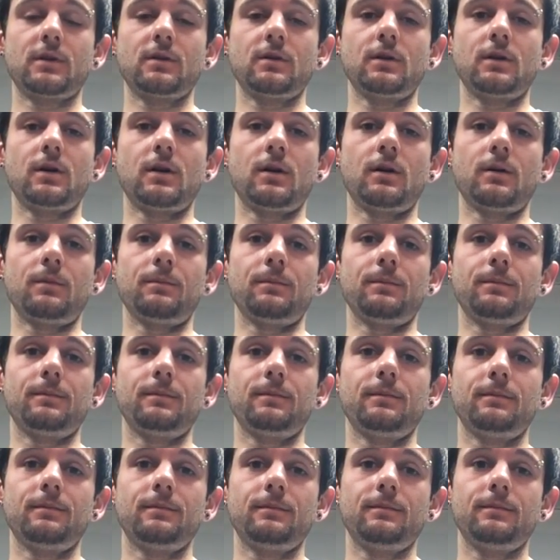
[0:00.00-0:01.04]
I'm
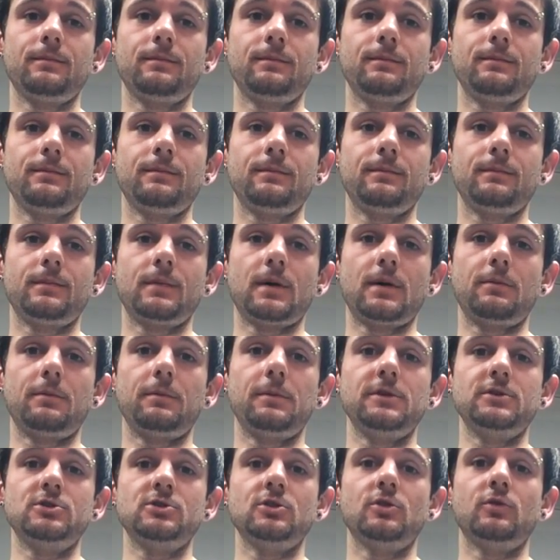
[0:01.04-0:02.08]
going to
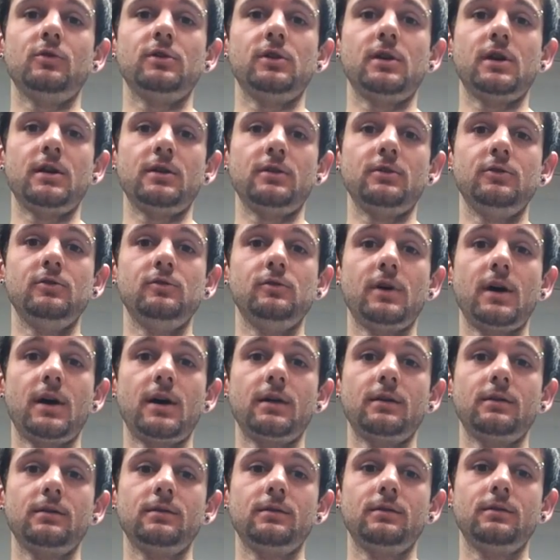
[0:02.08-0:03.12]
be showing you how to do
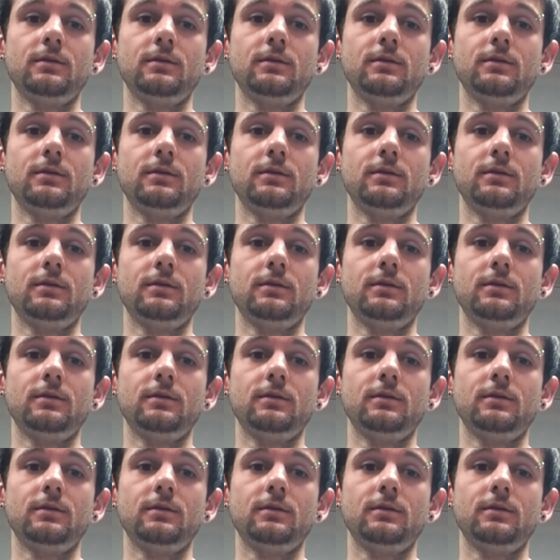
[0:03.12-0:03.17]
that.